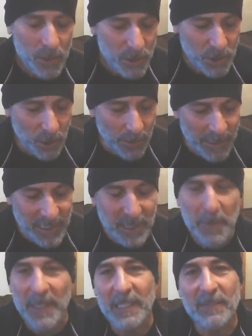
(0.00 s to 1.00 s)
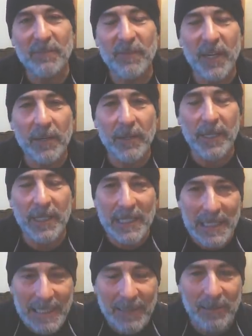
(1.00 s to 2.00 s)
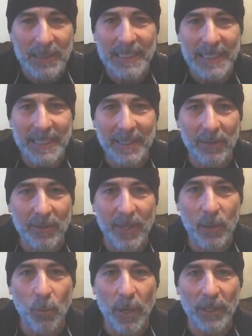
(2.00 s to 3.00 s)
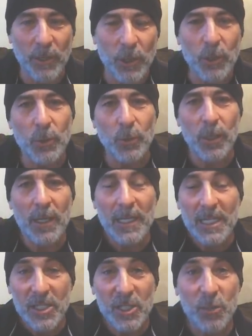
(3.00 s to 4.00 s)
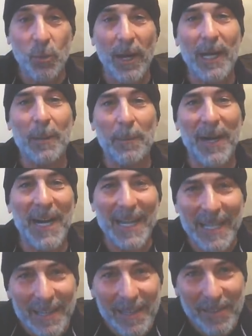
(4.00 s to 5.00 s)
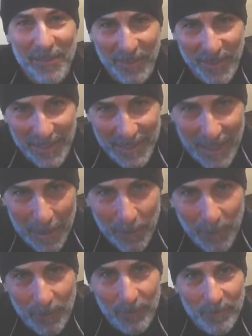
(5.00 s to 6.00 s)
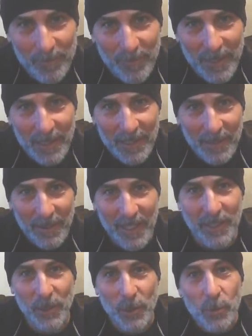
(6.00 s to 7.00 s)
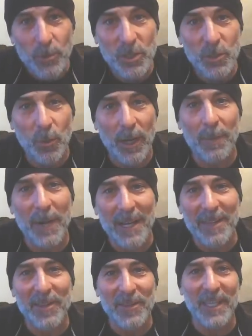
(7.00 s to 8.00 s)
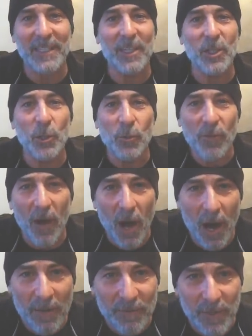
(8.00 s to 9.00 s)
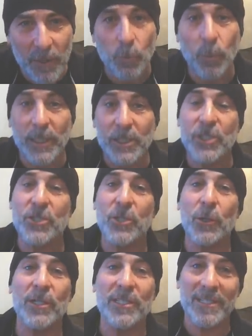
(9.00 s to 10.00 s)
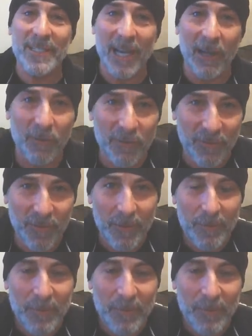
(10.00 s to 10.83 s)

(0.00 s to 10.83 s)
So he's speaking very clearly here that when you swear by the temple, then you swear by the thing that you've offered, which is yourself.